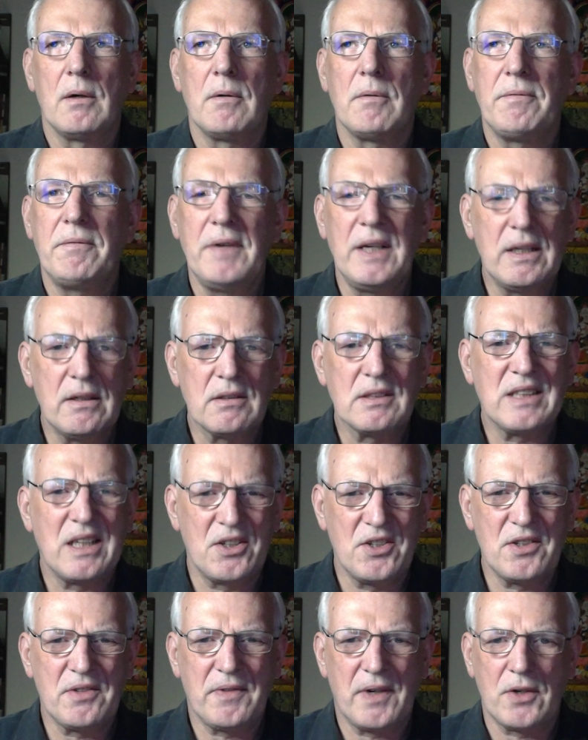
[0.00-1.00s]
figures
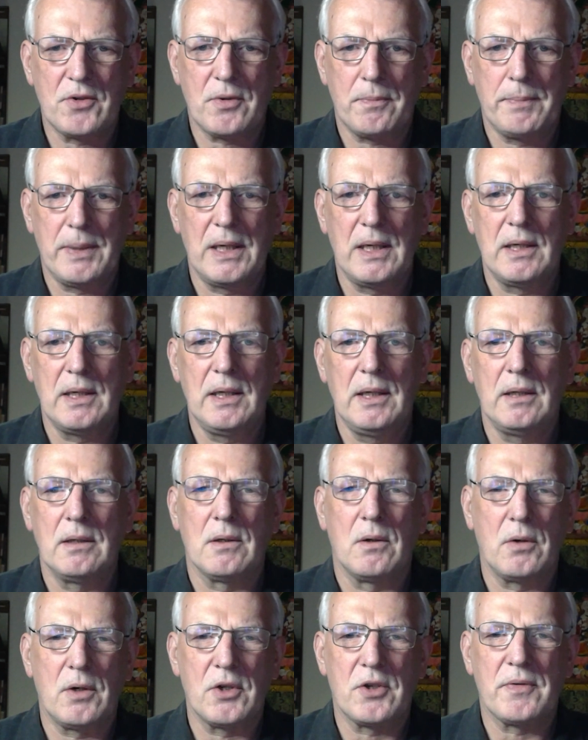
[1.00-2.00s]
such as Vajrapani,
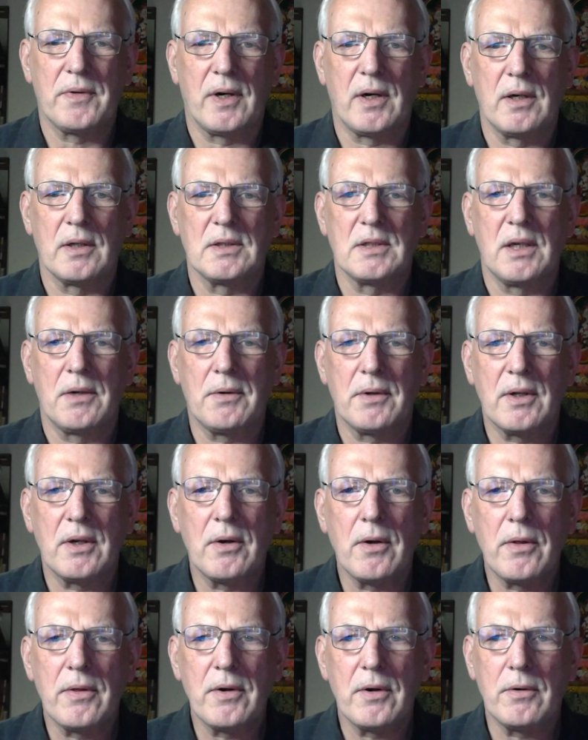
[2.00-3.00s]
Lokeshvara,
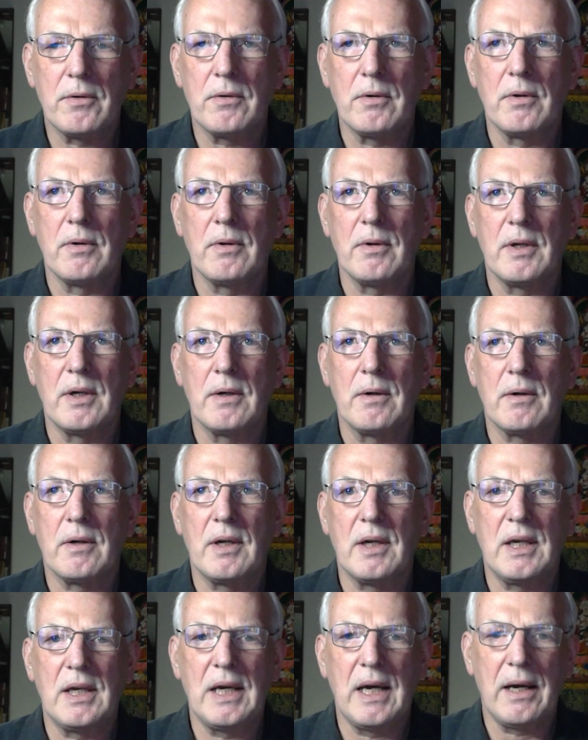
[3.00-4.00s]
etc., they're
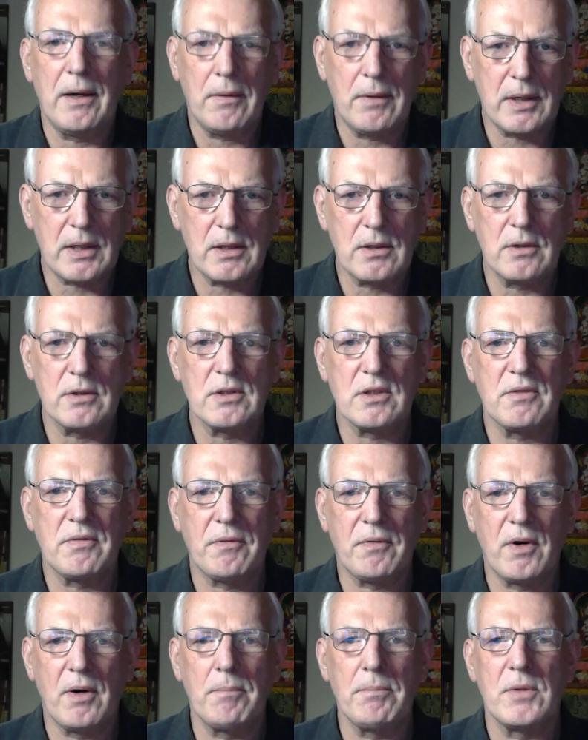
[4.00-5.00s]
characters
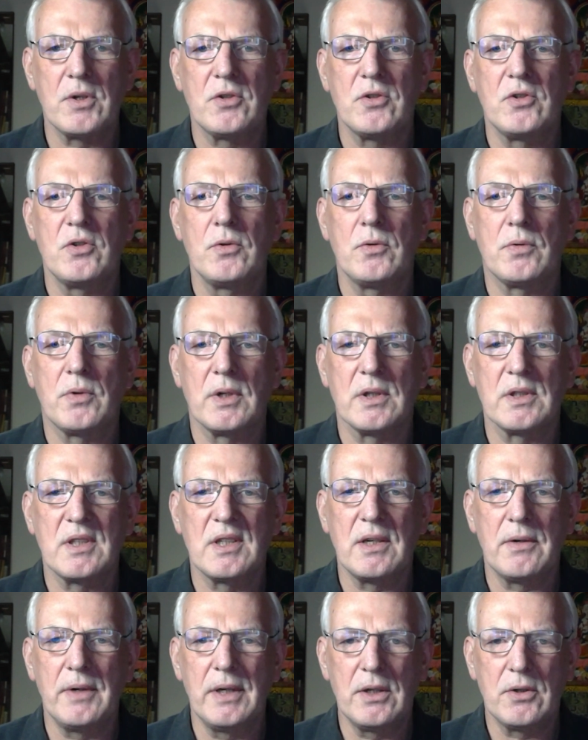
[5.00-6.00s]
from the sutras.
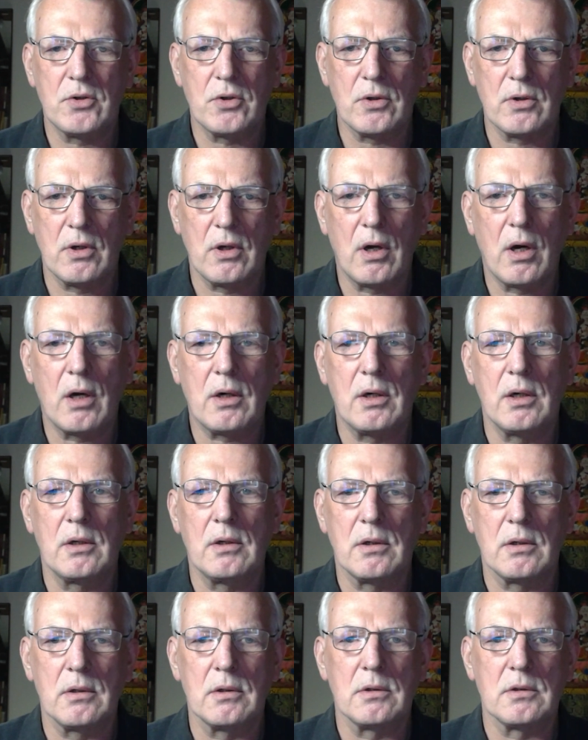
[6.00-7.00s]
They're
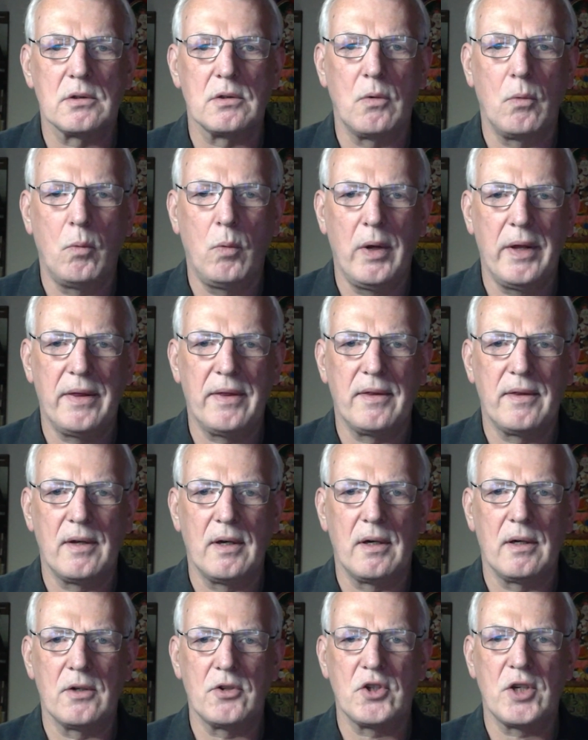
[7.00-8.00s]
interlocutors with
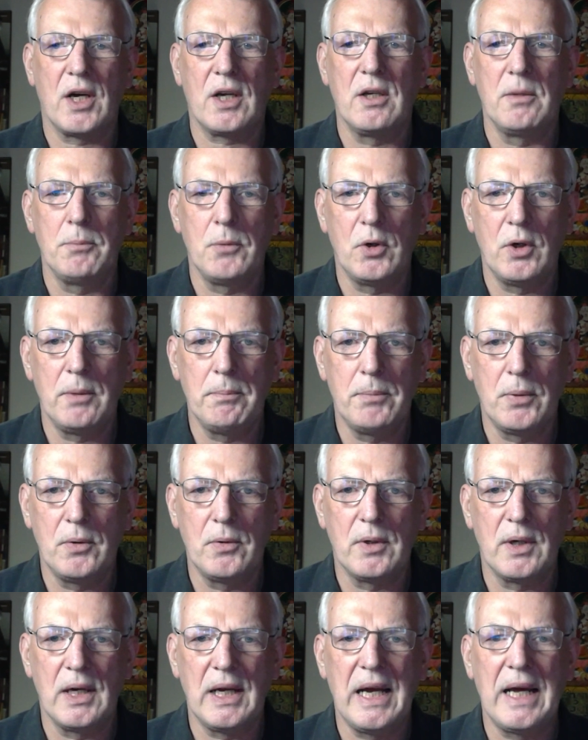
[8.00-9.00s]
Shakyamuni
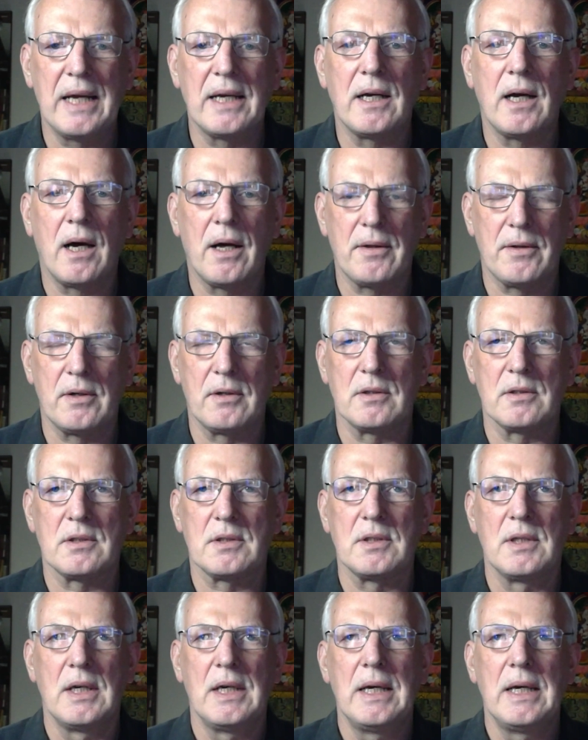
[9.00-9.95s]
Buddha and others.